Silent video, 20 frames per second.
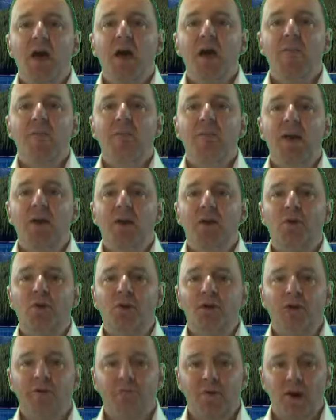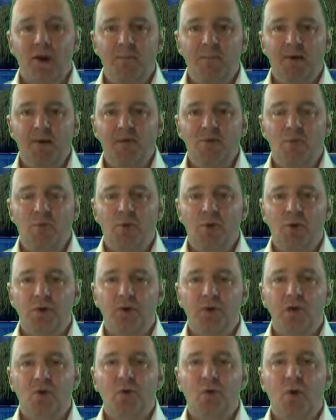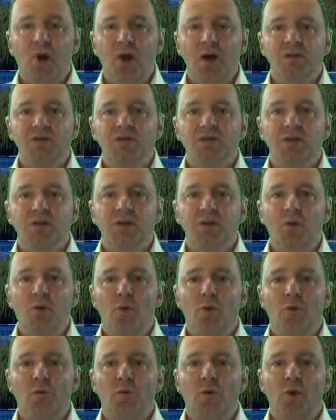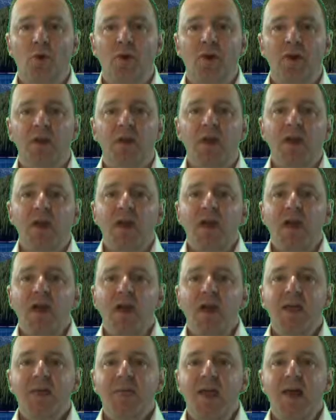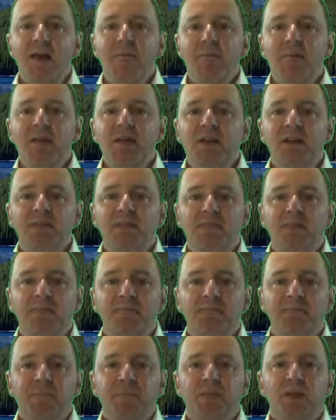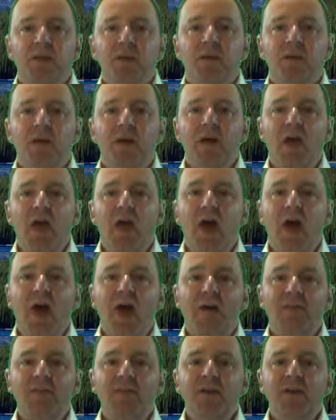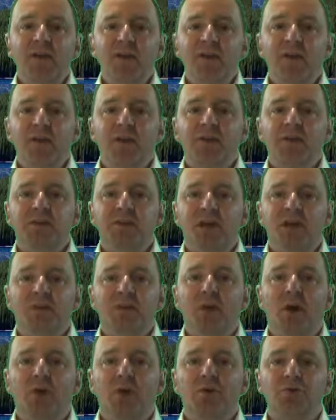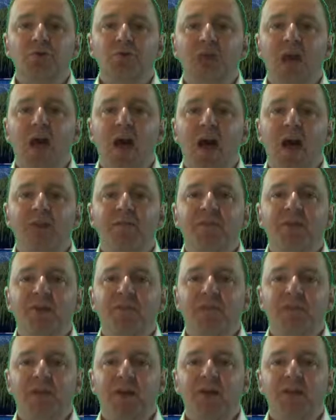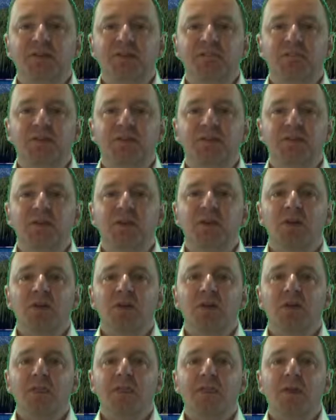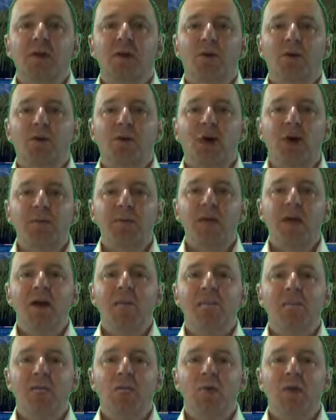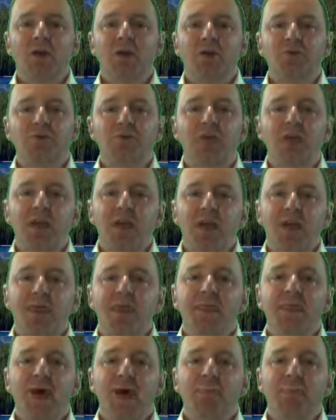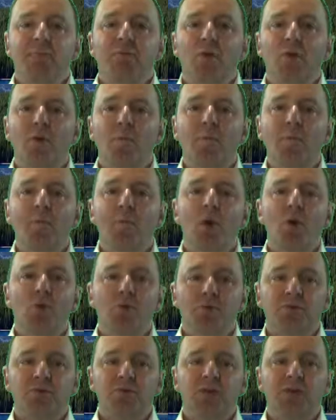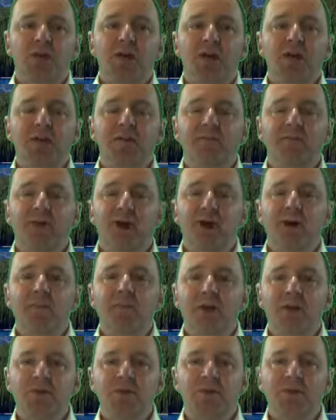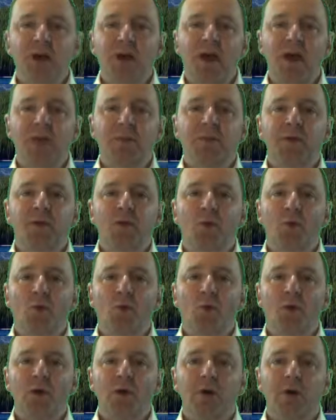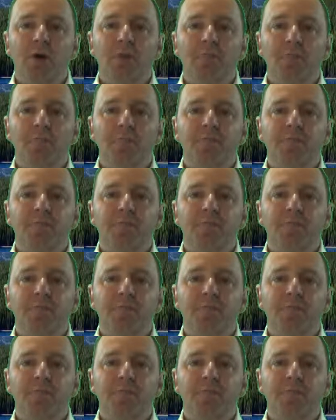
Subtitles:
a better environmental world across the whole board. And that means having technology, having advancements that are coming up in one country that promote environmental ethical oil,